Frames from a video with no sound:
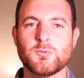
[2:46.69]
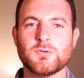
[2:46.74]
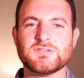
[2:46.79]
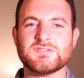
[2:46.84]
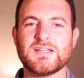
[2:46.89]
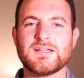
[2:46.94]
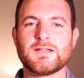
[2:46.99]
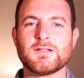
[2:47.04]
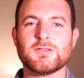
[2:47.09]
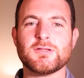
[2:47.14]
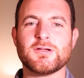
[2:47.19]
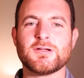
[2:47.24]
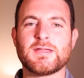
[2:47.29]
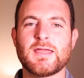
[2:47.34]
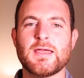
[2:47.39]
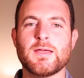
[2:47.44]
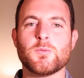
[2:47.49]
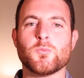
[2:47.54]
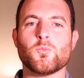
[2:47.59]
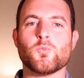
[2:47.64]
We'll take a look
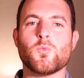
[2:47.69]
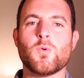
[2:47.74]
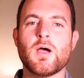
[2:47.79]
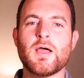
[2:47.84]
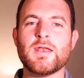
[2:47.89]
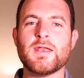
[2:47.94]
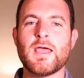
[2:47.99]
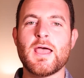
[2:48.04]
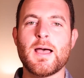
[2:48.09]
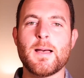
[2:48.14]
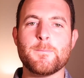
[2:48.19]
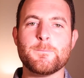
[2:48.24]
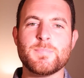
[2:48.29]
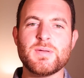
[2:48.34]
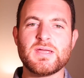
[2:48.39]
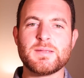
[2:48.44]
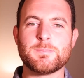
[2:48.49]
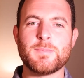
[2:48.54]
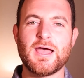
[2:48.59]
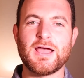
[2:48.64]
at what a
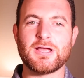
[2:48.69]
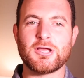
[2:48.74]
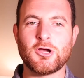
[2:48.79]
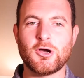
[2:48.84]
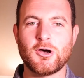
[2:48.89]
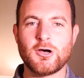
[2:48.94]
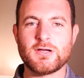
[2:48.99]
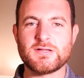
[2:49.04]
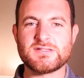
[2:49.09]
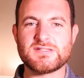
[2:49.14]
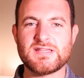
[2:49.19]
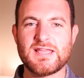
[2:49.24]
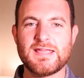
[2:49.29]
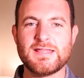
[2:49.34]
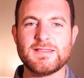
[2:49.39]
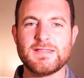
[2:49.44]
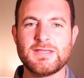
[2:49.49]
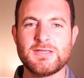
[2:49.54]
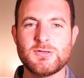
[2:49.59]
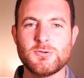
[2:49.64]
Big Mac costs
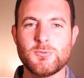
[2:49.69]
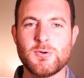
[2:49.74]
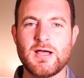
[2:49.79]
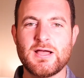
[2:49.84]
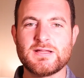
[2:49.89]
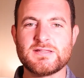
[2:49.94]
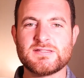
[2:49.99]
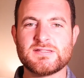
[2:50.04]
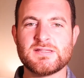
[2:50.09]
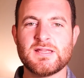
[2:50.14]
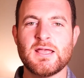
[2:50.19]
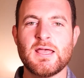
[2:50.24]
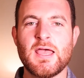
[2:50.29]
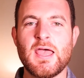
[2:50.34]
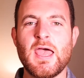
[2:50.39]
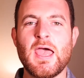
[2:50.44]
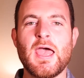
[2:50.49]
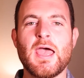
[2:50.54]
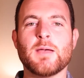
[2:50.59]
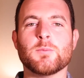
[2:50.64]
in the US,
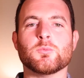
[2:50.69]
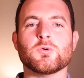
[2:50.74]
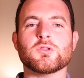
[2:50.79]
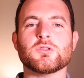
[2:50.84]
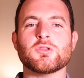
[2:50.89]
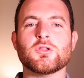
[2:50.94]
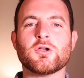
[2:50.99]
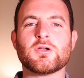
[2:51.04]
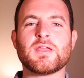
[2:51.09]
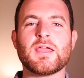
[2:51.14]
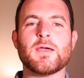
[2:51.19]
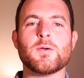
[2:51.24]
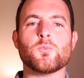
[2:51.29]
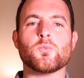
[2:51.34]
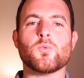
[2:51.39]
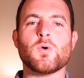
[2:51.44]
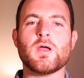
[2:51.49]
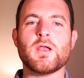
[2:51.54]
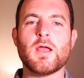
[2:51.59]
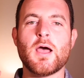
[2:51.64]
and we'll look
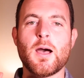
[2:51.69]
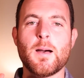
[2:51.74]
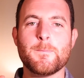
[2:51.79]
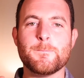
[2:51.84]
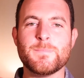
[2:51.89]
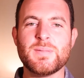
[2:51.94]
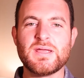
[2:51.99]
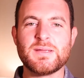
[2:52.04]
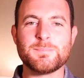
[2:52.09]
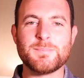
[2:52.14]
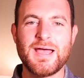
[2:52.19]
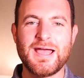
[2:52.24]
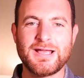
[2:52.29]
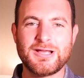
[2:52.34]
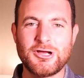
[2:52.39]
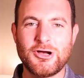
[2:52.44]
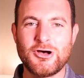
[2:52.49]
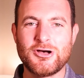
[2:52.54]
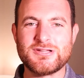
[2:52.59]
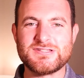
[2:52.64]
at what a Big
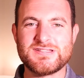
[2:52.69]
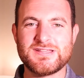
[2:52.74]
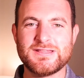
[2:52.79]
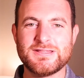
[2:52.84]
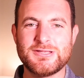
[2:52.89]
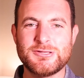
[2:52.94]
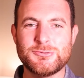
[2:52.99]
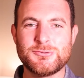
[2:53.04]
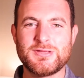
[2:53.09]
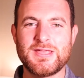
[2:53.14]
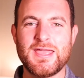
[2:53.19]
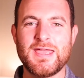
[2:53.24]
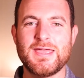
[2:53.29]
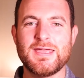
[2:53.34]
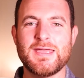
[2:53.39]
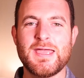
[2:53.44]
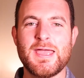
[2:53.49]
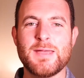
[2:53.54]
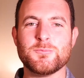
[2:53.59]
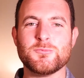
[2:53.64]
Mac costs in the
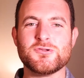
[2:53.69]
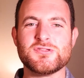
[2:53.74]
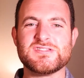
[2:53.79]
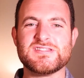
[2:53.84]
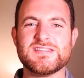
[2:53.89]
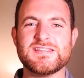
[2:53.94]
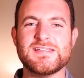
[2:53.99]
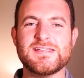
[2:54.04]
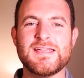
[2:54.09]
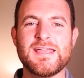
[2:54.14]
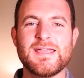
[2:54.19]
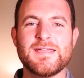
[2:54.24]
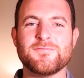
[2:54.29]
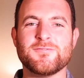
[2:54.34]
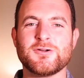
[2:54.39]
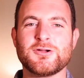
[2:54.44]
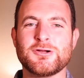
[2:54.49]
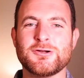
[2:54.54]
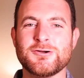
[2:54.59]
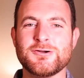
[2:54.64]
UK, and we'll see if
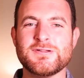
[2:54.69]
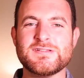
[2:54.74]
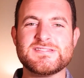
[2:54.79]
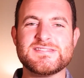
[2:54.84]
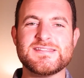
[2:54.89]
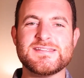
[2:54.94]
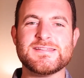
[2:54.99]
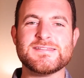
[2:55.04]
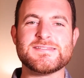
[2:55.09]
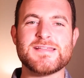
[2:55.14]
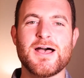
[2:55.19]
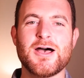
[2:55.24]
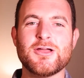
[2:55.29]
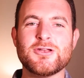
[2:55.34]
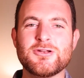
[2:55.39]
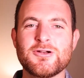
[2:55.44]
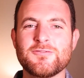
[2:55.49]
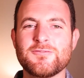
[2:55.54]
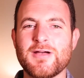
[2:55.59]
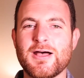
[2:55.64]
a currency is
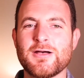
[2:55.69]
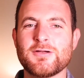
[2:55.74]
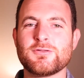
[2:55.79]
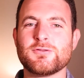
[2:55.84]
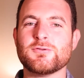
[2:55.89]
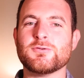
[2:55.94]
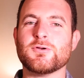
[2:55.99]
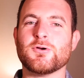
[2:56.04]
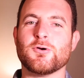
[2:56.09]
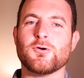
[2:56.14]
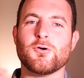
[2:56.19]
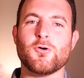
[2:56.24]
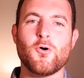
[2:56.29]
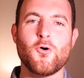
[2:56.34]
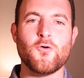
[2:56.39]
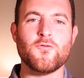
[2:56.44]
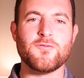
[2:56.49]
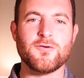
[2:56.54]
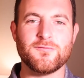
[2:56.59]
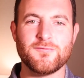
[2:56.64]
undervalued or
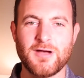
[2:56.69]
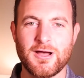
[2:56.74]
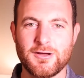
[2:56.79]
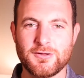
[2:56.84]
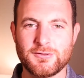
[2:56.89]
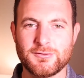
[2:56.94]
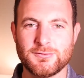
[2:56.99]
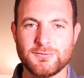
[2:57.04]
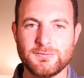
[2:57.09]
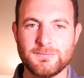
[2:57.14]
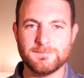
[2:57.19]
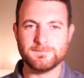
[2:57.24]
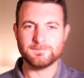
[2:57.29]
overvalued.